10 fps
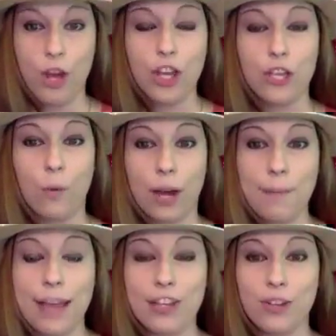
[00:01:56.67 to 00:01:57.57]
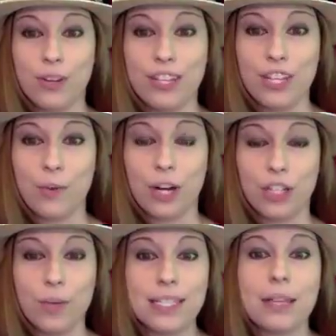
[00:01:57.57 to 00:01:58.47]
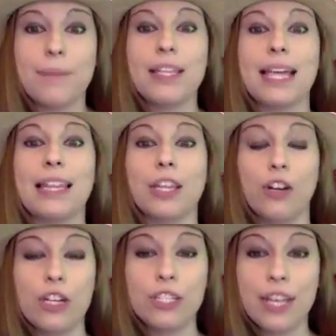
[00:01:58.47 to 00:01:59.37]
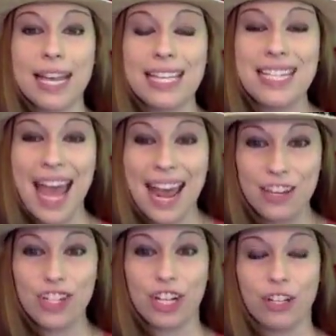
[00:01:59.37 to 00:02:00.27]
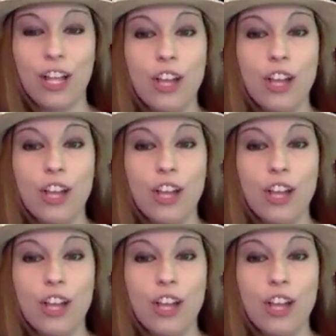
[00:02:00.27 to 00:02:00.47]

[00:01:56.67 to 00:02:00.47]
You want to make sure that you are doing something that looks intentional.